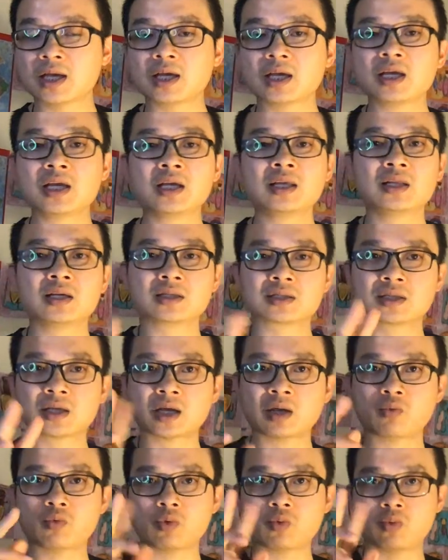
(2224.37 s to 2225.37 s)
Either
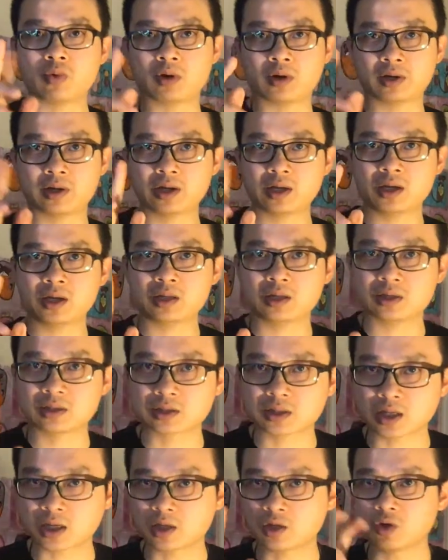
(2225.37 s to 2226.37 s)
side will work. Either
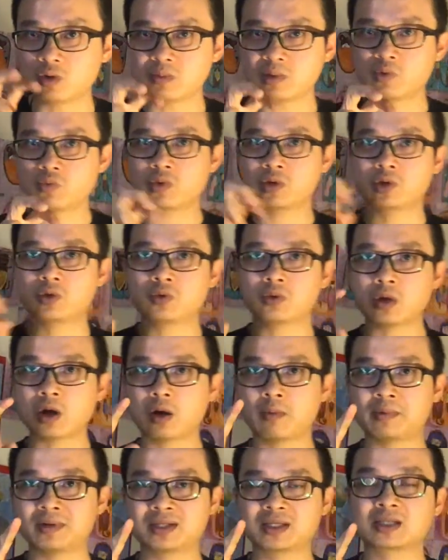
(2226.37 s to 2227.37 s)
side. Normally we do the
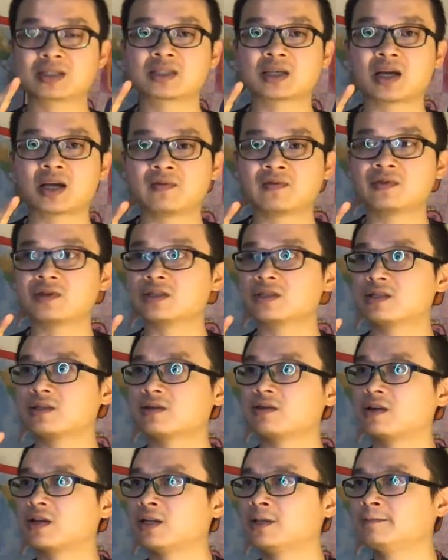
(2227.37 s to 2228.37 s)
opposite side first.
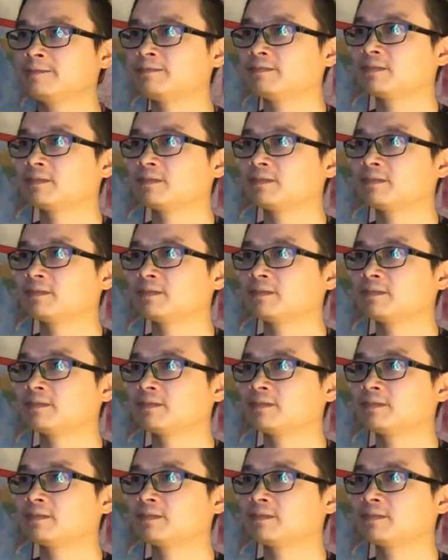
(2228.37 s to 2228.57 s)
All right.